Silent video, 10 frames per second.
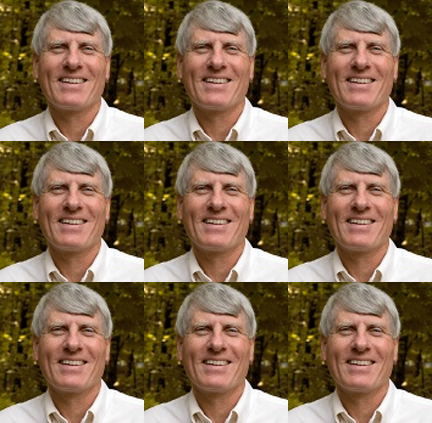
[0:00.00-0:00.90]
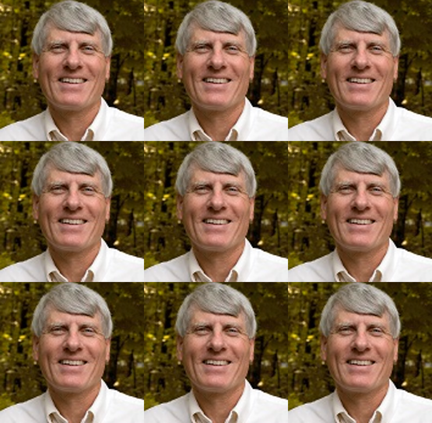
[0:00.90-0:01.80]

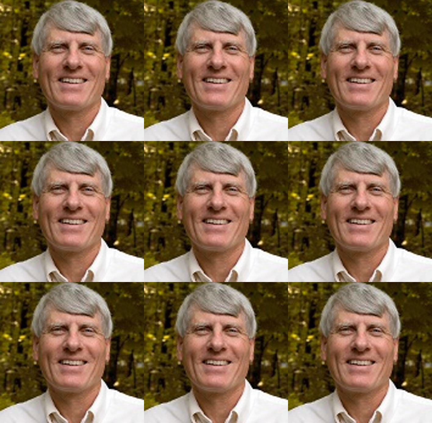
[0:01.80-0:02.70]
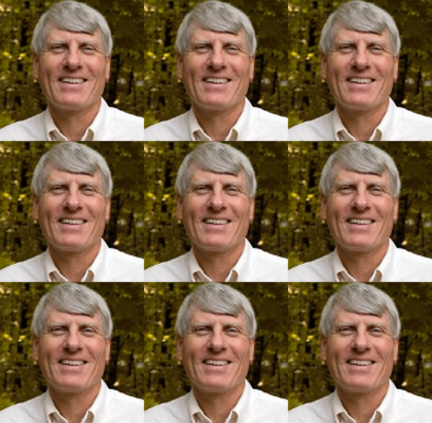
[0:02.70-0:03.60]

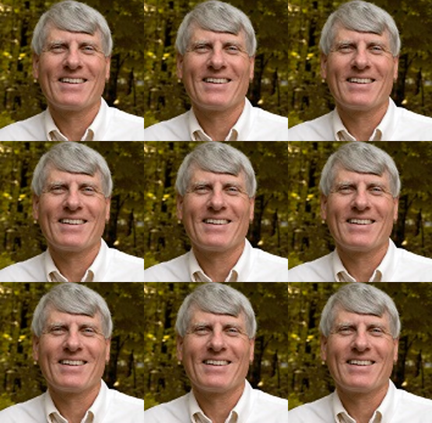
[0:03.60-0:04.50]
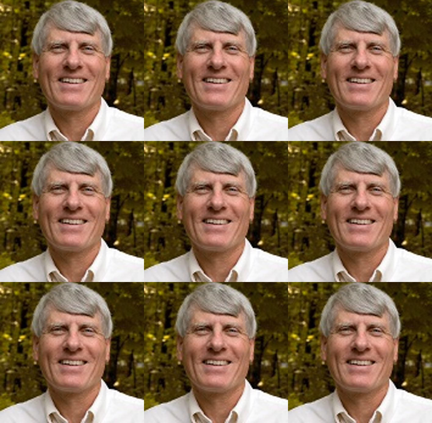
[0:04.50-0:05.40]

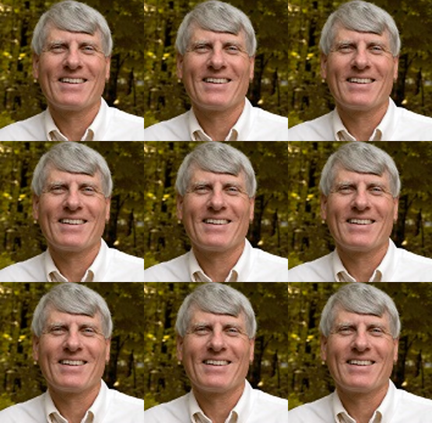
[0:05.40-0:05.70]
The face doesn't move, so there is nothing to read.